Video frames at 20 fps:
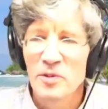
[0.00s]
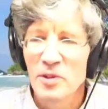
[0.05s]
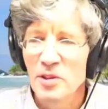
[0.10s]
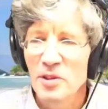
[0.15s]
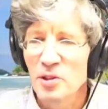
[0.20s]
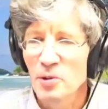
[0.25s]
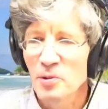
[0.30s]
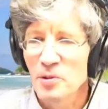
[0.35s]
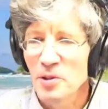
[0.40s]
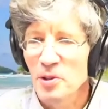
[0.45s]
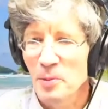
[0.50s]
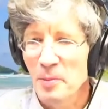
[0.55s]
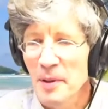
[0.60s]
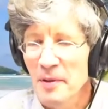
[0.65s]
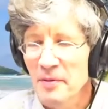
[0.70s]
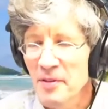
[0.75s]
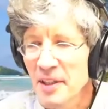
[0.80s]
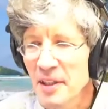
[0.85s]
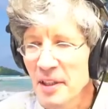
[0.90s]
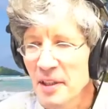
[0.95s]
Stop
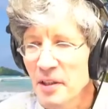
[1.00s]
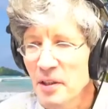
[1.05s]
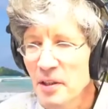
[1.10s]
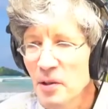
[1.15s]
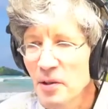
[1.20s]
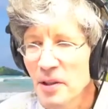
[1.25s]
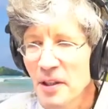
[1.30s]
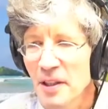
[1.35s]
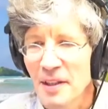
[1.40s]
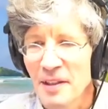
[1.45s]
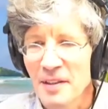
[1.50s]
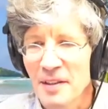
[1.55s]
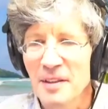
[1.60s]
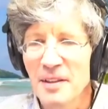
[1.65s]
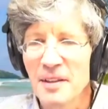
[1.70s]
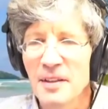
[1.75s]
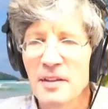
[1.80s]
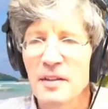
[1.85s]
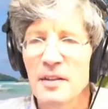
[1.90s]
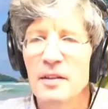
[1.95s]
everything cooking
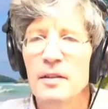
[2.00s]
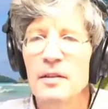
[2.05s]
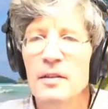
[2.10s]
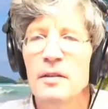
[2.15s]
underneath it.